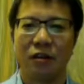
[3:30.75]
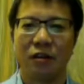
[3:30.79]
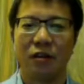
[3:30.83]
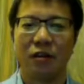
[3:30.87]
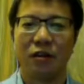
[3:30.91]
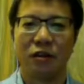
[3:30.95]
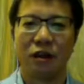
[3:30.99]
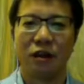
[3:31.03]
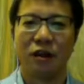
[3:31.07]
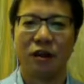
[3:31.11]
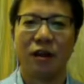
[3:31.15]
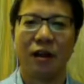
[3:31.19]

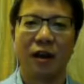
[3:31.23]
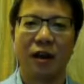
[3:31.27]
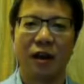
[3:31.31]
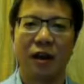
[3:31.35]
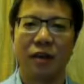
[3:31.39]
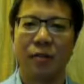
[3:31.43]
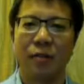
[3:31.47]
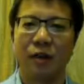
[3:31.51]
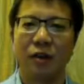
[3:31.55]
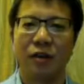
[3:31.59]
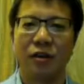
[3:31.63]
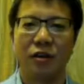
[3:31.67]

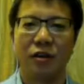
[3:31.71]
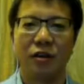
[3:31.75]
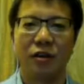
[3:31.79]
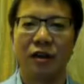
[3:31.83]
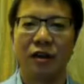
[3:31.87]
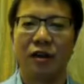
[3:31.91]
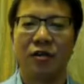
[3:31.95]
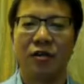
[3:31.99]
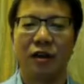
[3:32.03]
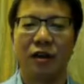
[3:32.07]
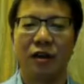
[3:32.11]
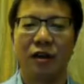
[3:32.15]
Shanghai, Beijing,
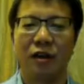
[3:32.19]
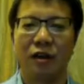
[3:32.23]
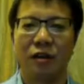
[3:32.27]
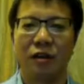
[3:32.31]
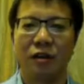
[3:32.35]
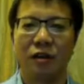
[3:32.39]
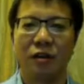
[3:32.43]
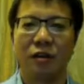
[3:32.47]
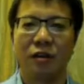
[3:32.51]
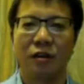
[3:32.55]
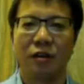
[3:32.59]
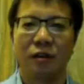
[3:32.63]
there are a
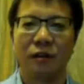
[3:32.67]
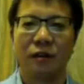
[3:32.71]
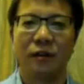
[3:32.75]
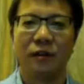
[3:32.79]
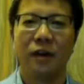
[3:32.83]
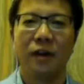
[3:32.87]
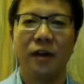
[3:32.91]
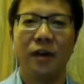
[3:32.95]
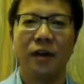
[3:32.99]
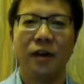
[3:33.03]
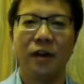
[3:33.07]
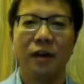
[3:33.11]
lot of
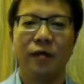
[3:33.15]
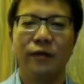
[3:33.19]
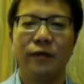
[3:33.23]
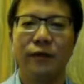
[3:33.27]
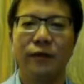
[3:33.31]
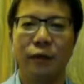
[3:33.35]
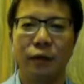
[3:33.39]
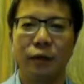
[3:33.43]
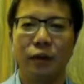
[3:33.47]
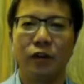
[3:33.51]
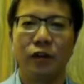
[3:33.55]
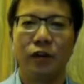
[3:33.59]

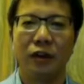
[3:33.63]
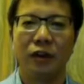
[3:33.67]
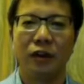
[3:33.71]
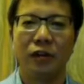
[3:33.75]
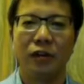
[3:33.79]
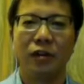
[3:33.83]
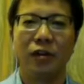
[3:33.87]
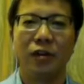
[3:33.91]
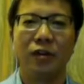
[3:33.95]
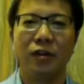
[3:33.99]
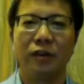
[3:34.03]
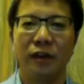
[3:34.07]

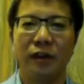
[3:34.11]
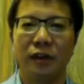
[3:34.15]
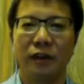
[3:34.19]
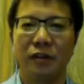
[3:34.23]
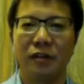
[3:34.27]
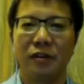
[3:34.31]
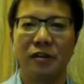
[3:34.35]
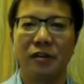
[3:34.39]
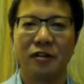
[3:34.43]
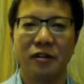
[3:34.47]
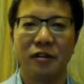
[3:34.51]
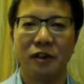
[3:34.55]
confusing,
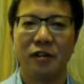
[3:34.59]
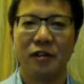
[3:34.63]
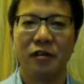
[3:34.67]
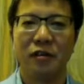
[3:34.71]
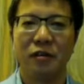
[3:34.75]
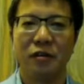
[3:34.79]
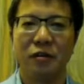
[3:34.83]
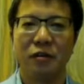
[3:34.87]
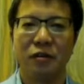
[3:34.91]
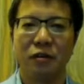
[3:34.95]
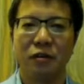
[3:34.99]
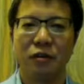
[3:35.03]
conflicting
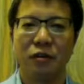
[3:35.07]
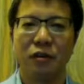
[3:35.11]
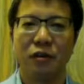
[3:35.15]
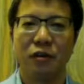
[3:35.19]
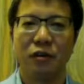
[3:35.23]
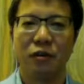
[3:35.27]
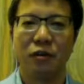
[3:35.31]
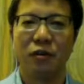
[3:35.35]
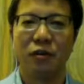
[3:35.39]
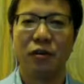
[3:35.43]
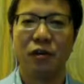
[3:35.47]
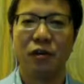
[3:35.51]
signals,